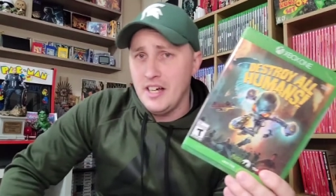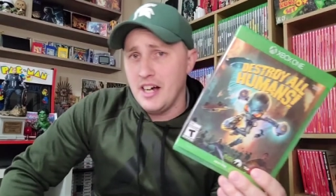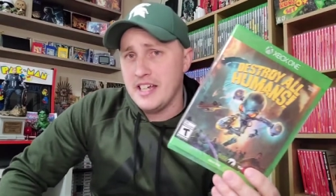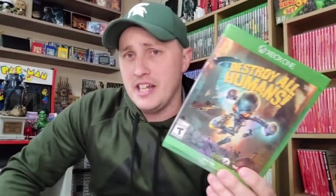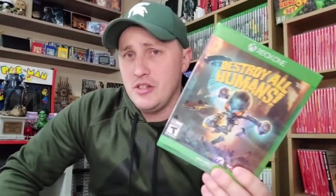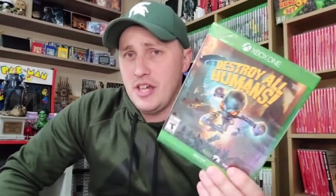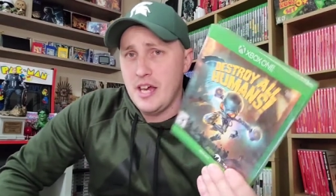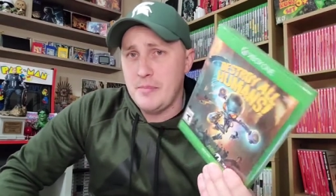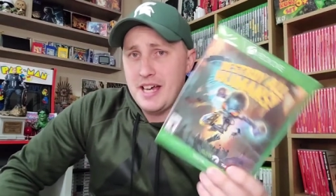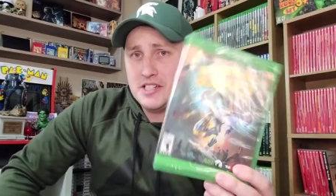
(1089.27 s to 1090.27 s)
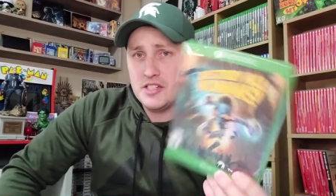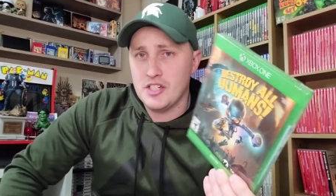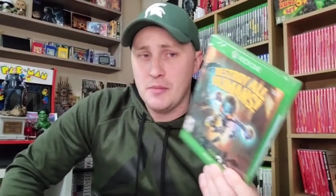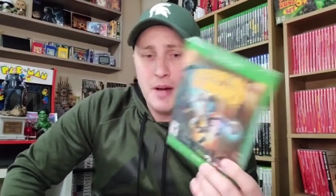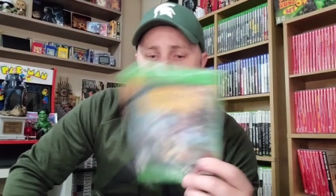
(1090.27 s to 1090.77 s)
again, you can't pass
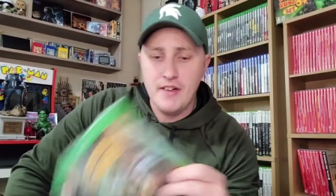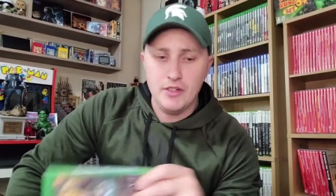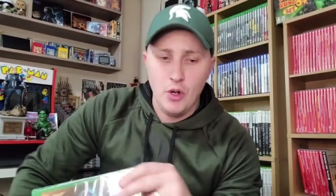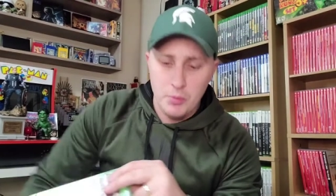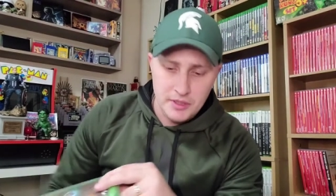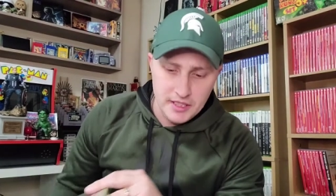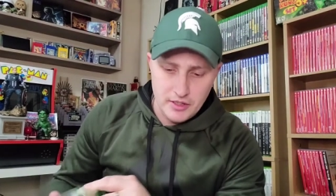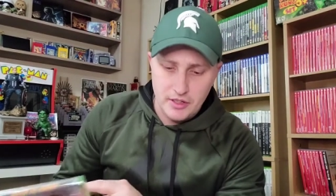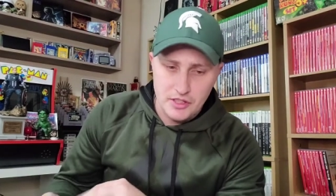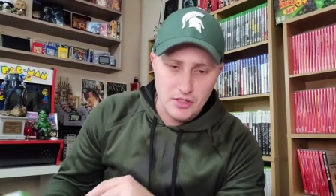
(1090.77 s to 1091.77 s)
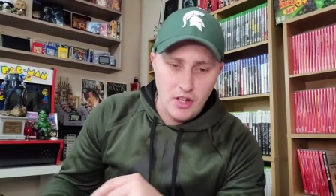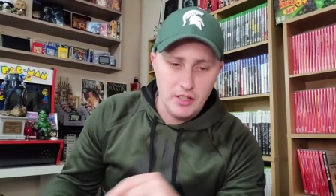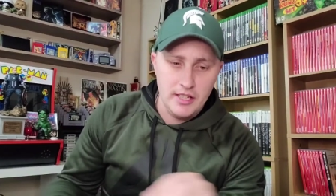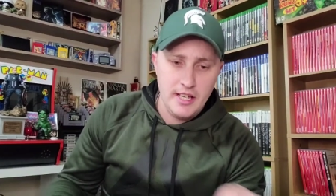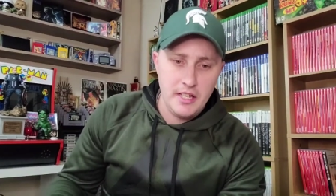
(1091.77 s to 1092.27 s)
this up. I haven't opened it or
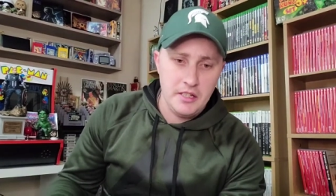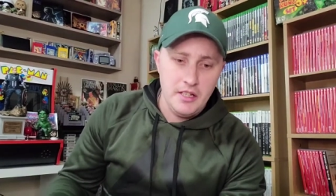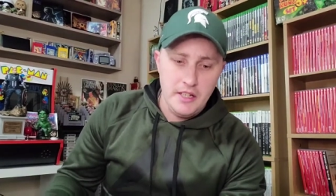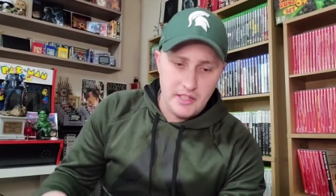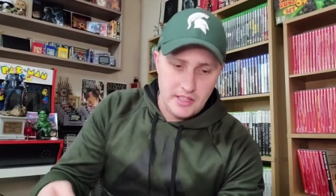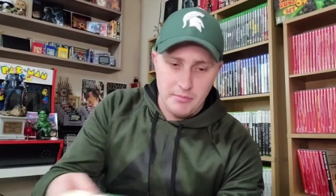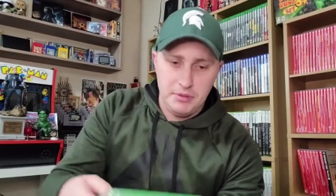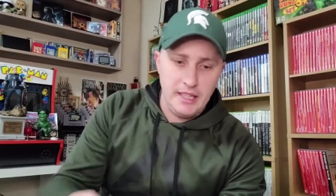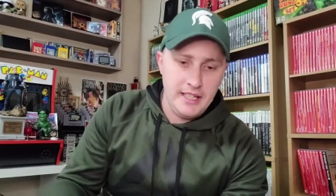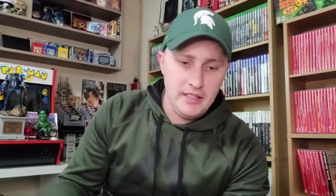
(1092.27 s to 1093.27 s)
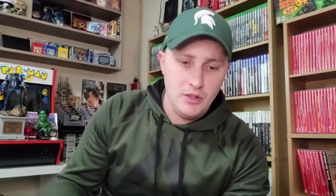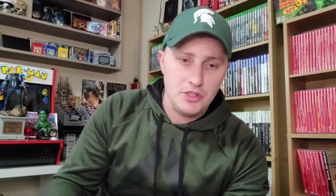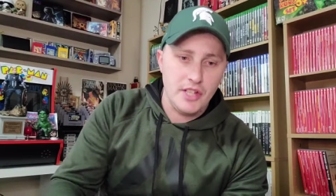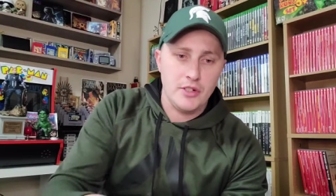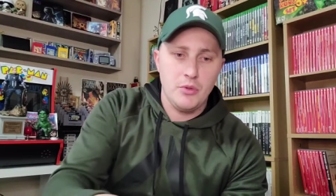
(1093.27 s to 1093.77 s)
installed it yet because I'm playing those other